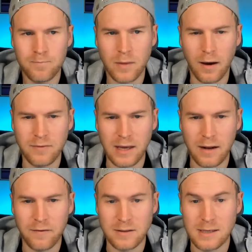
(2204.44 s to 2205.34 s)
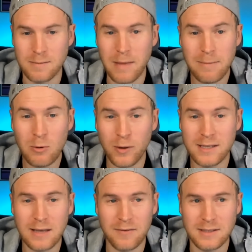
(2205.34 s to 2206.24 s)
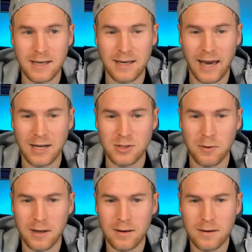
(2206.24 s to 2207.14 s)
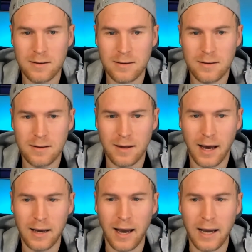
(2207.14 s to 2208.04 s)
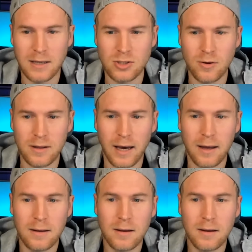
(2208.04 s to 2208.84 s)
of the NFL season. Maybe week 17 cash week. I enjoyed that.